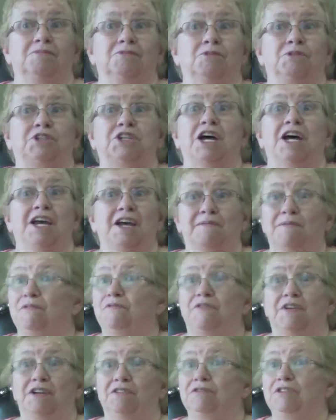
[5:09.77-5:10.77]
which I
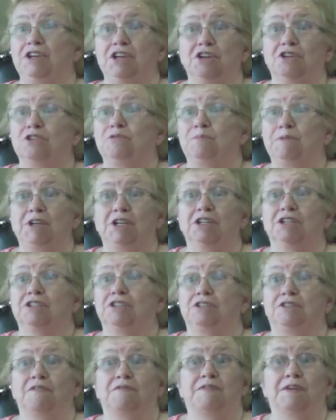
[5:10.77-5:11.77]
haven't felt in years
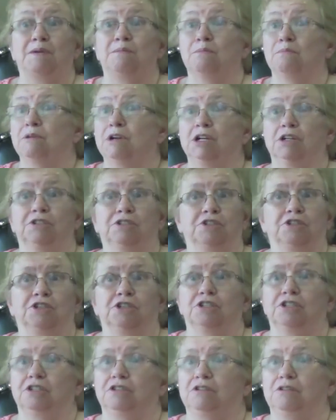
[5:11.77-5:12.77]
because the fibromyalgia
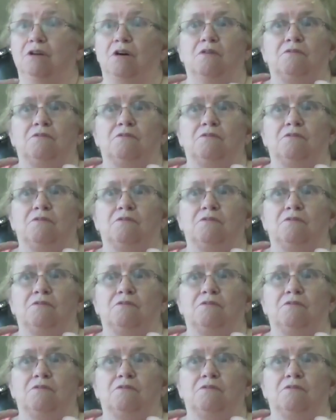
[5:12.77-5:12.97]
just